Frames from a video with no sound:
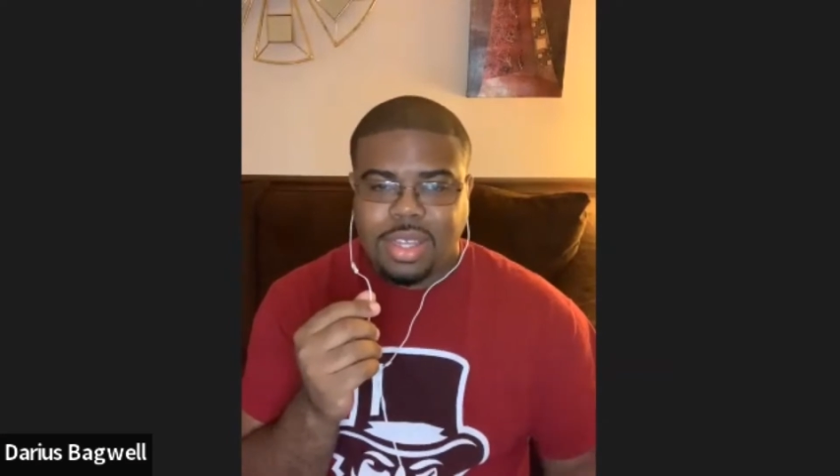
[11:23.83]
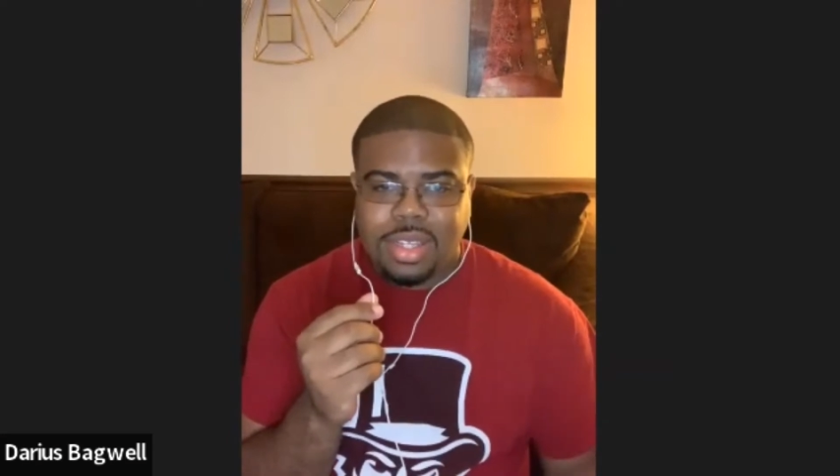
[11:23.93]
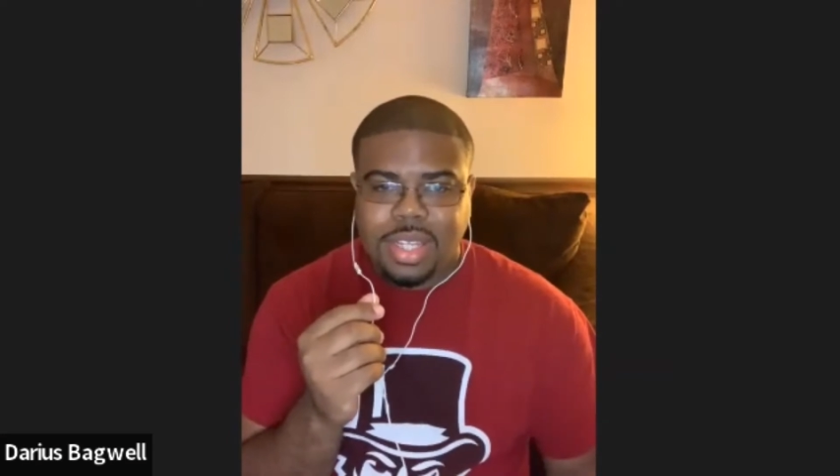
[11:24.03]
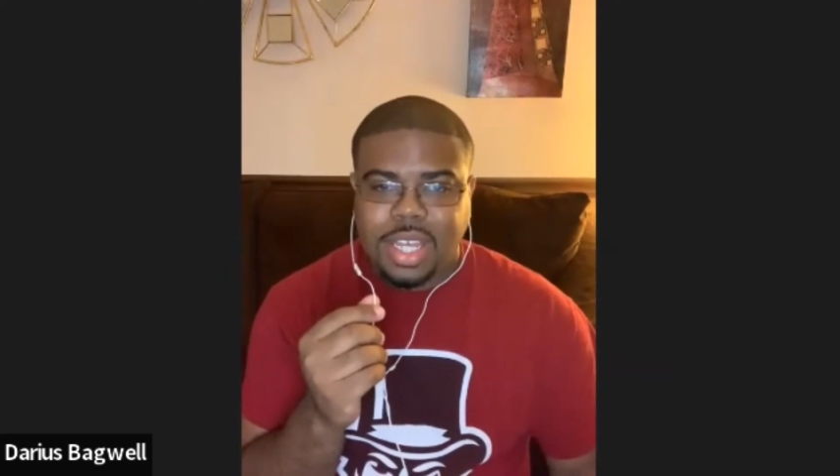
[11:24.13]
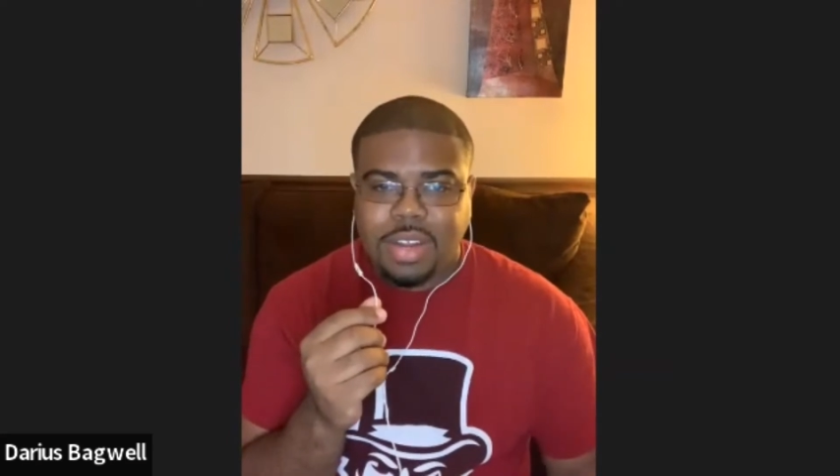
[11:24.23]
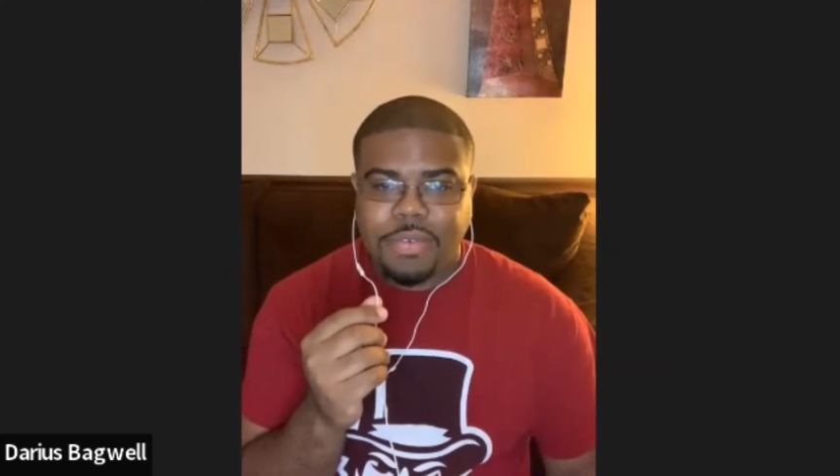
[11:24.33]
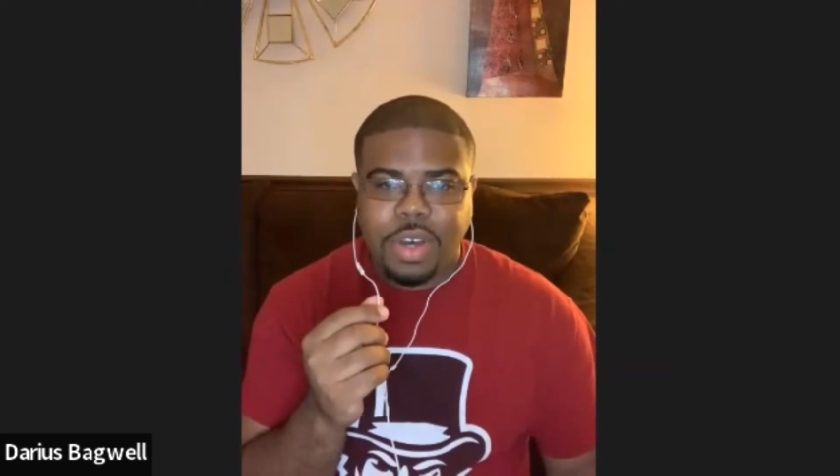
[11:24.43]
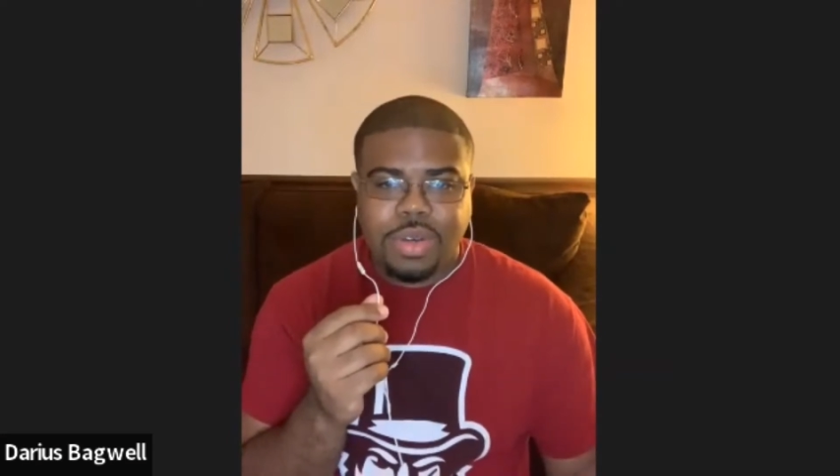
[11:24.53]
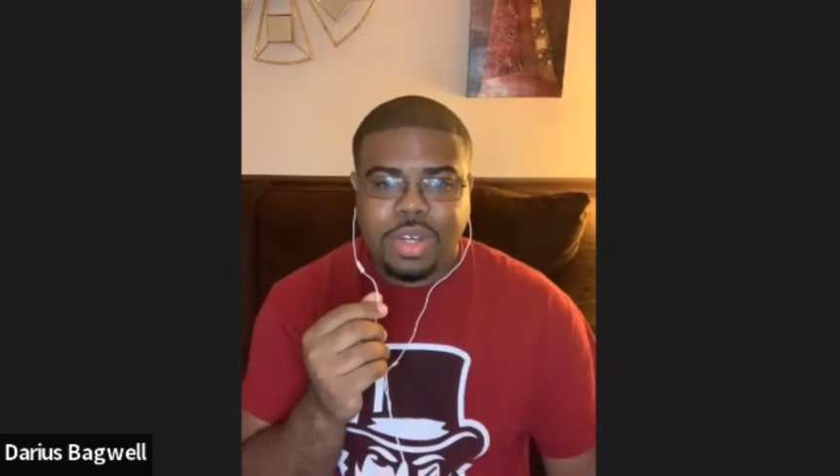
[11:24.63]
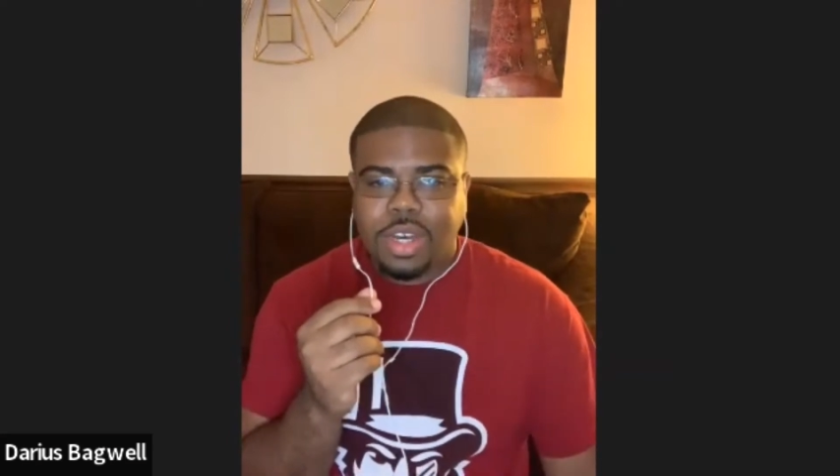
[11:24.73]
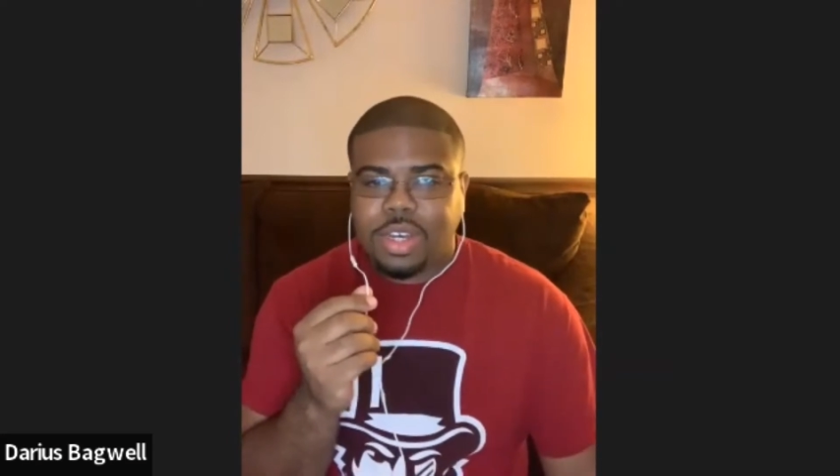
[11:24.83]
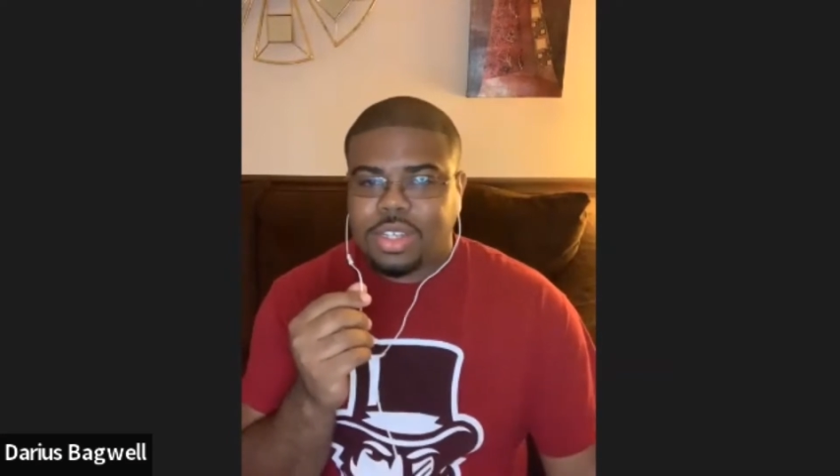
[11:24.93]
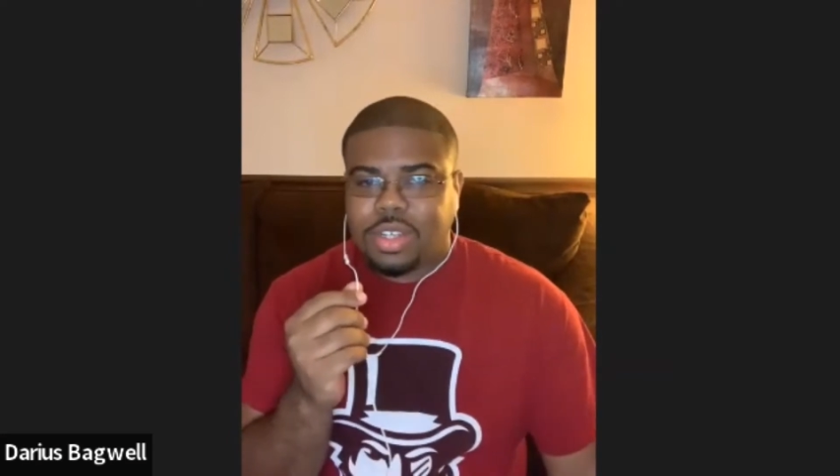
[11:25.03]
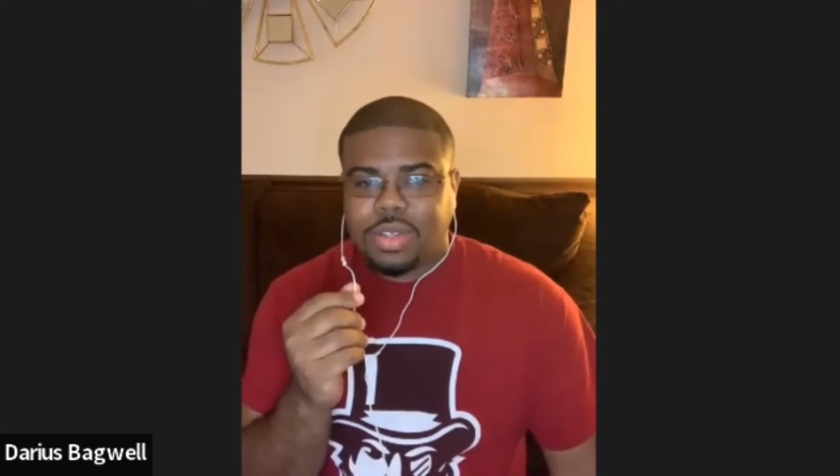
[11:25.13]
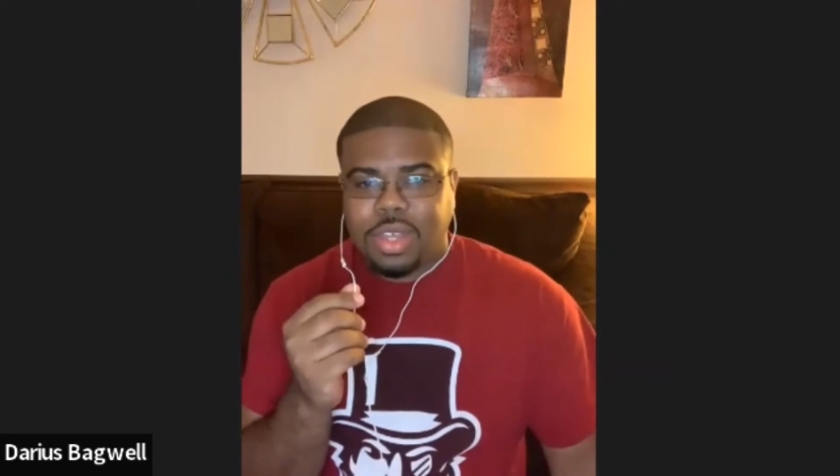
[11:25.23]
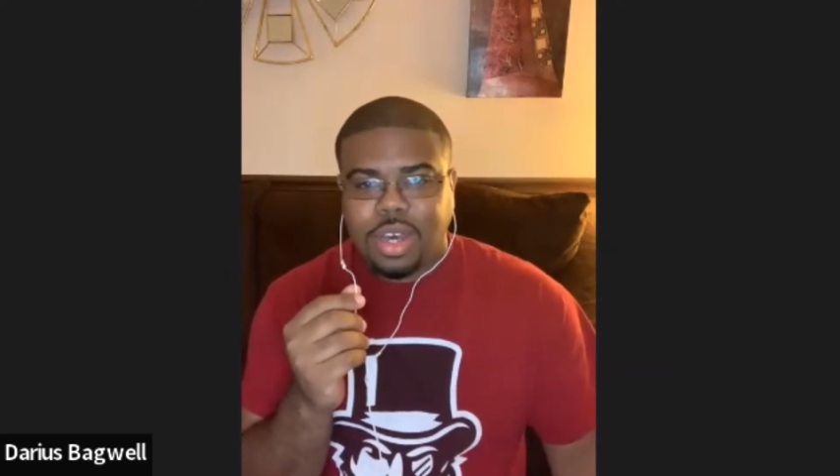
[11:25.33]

get a phone call, they're